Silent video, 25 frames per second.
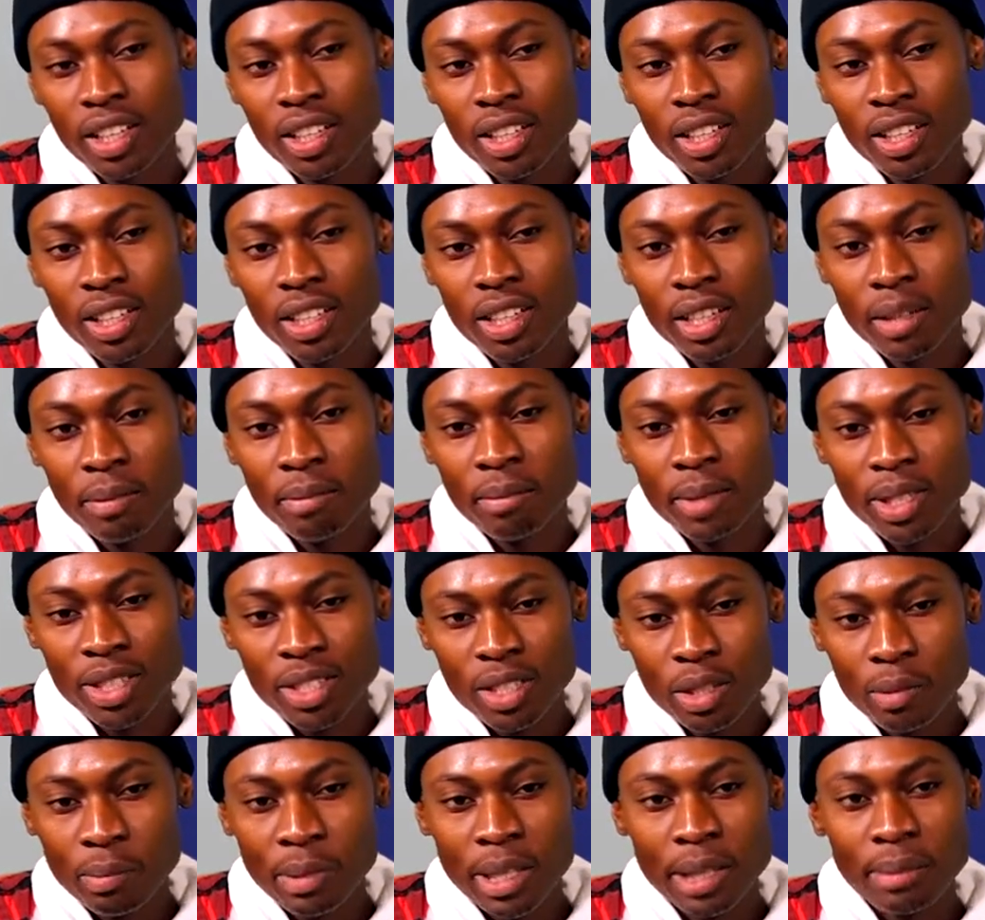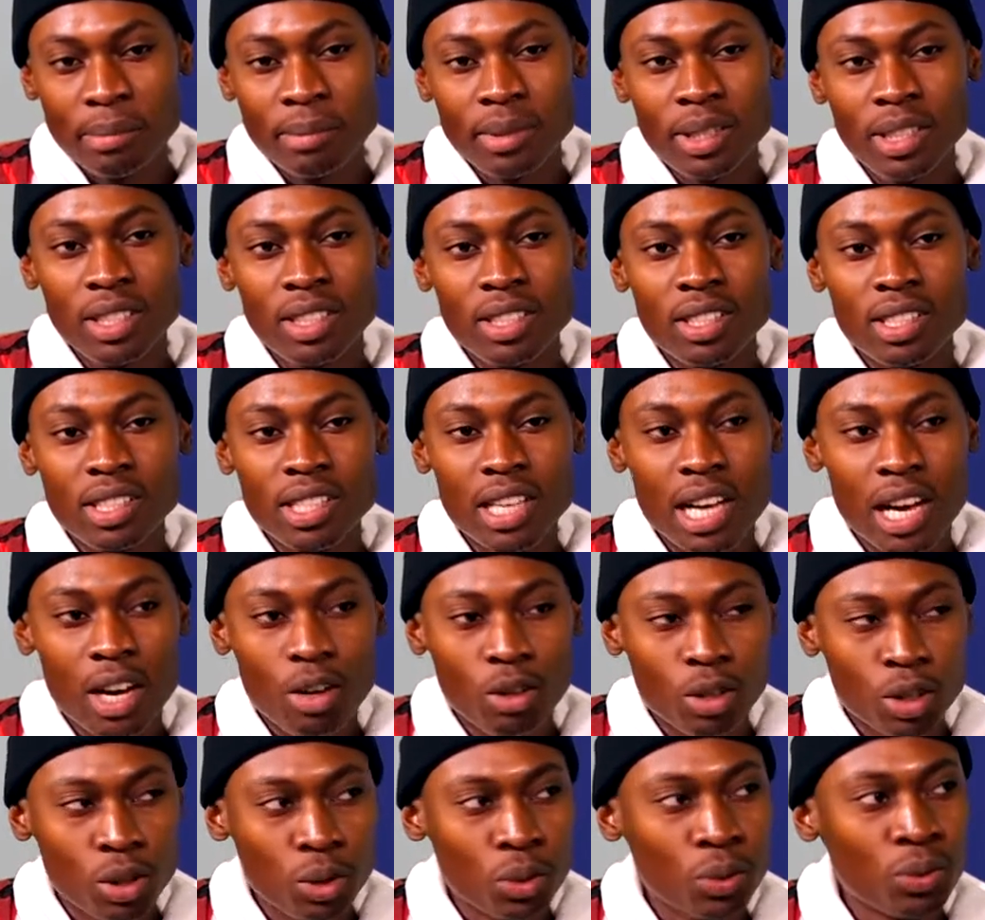Get mentored by me, see
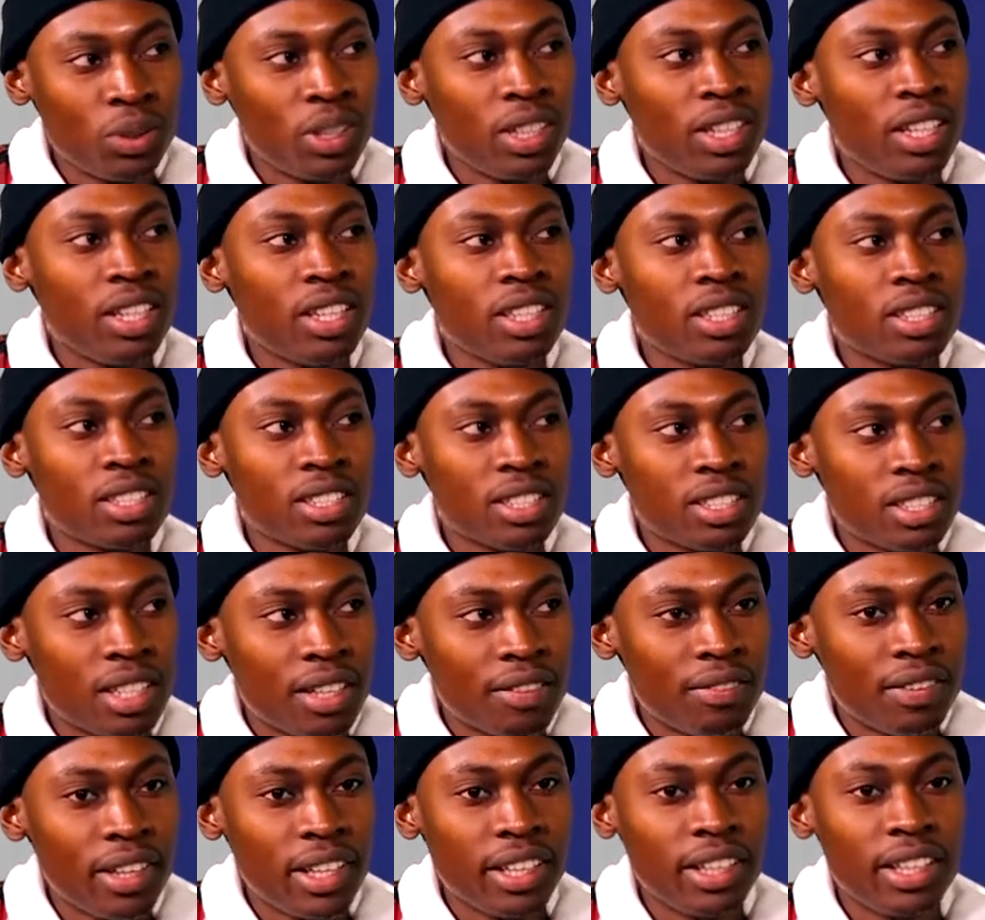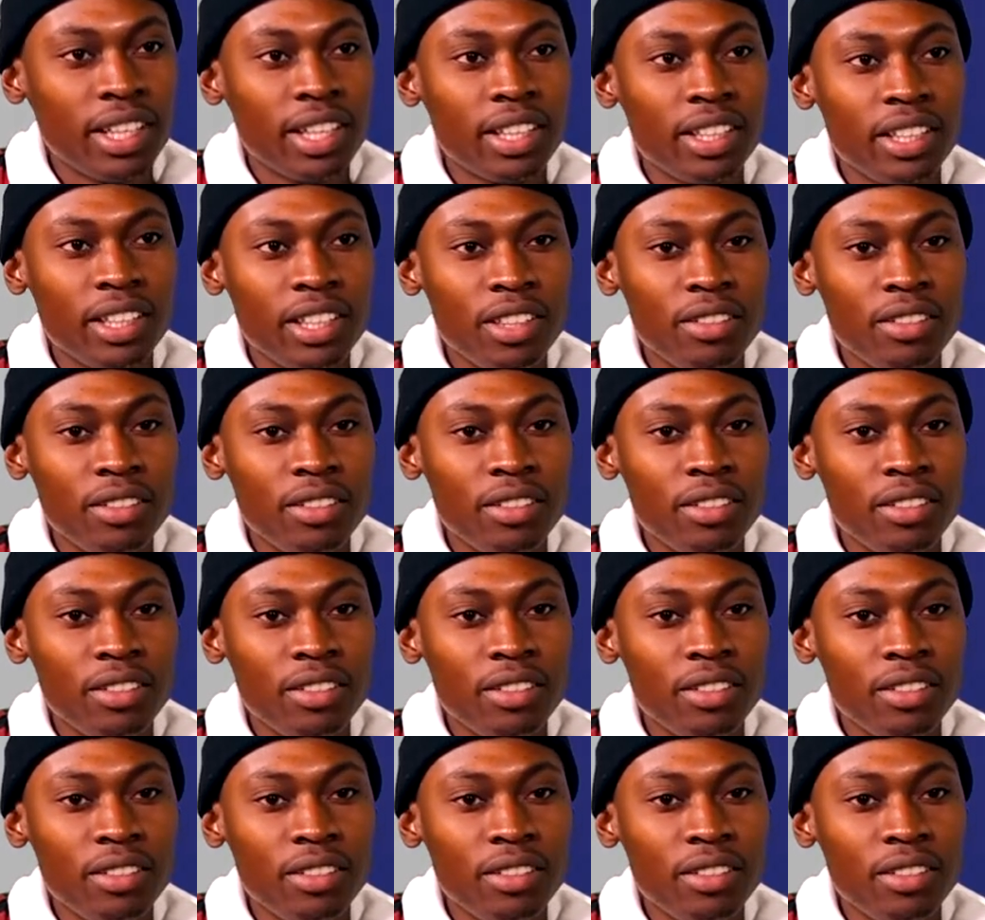how I do things and stuff like that.